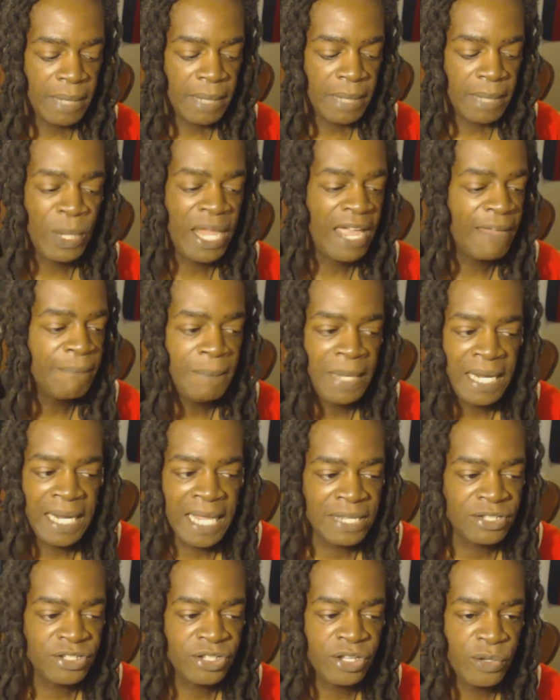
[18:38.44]
And we have
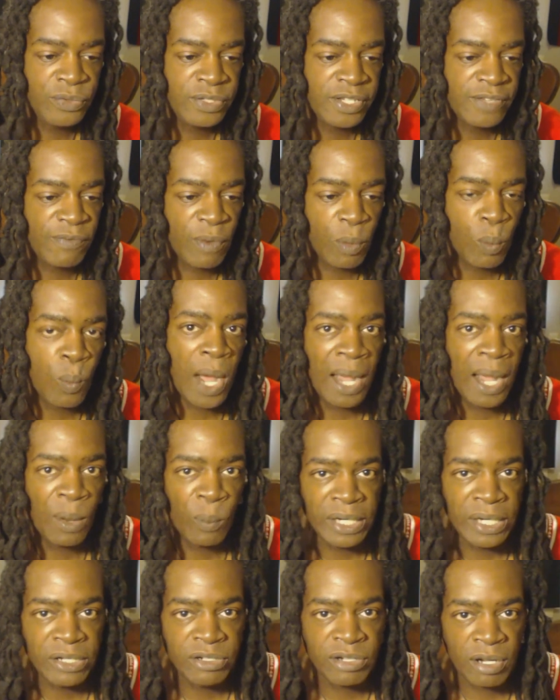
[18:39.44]
many excuses for why
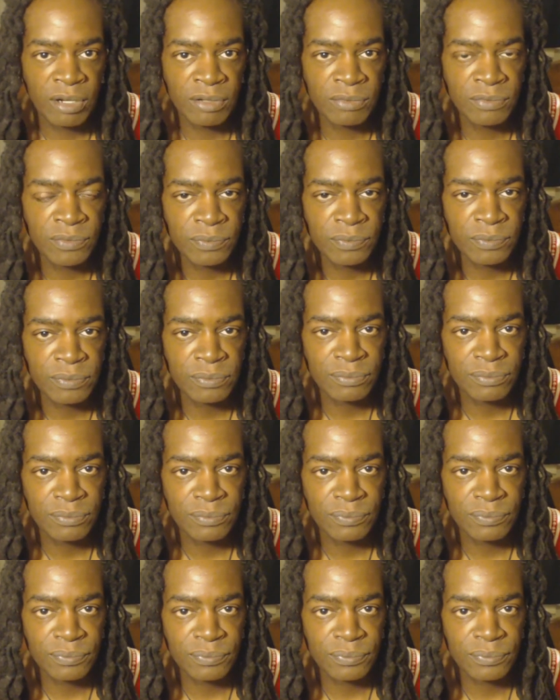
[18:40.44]
we don't
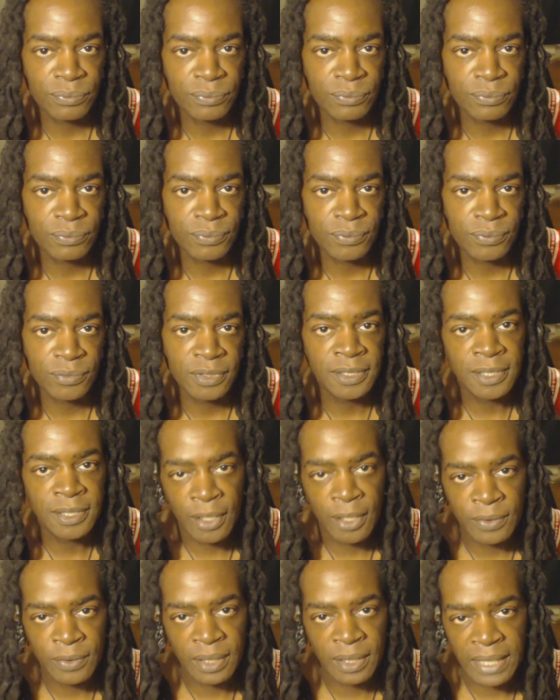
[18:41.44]

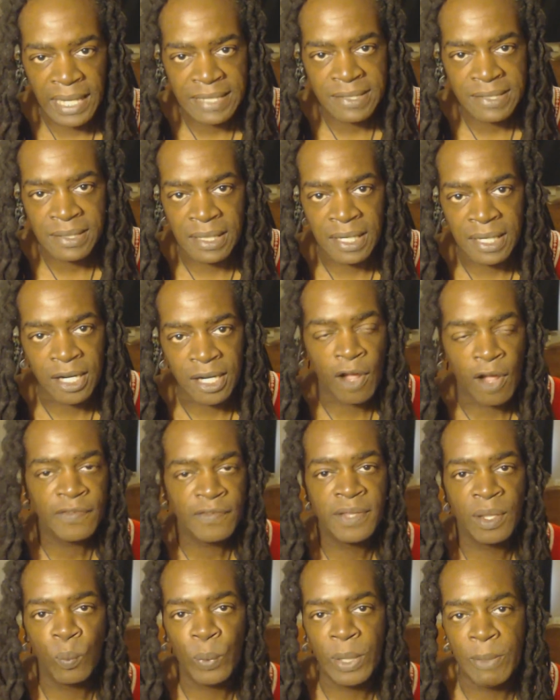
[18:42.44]
learn the lesson, and
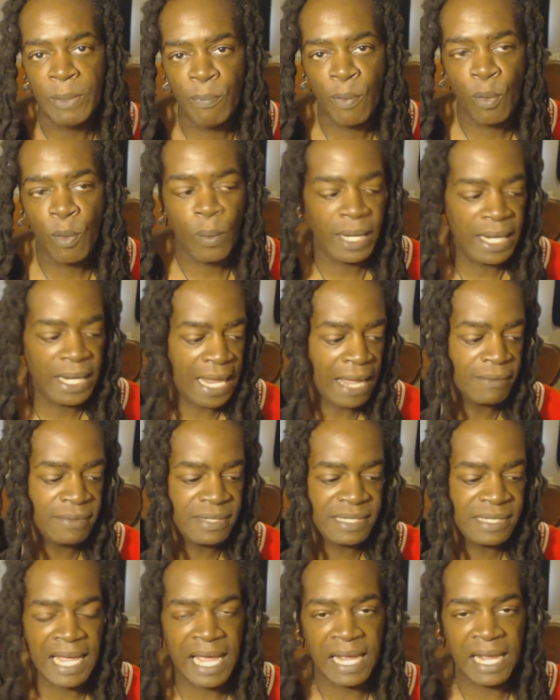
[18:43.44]
often we point
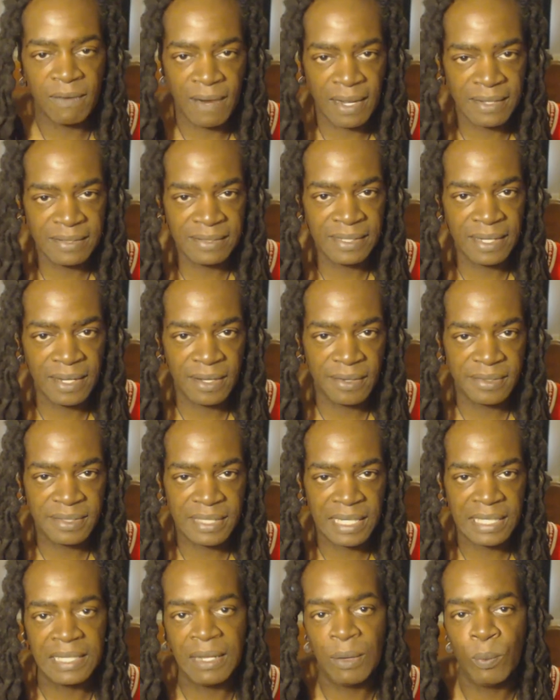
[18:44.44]
outside of
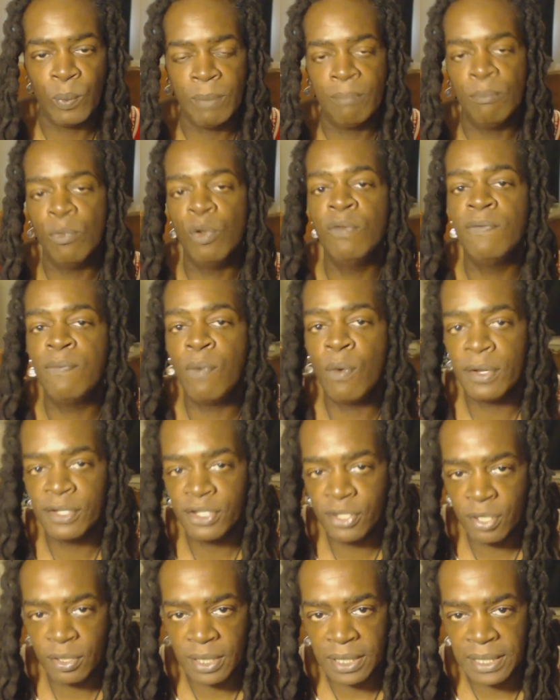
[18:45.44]
ourselves, and then we move
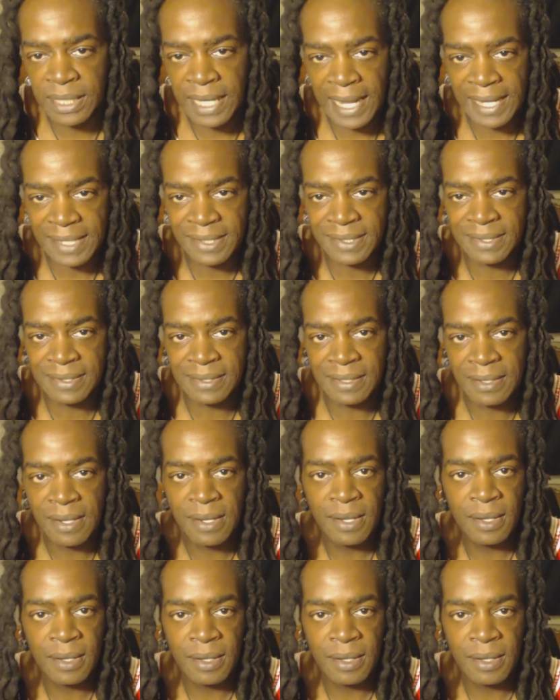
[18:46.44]
on to the next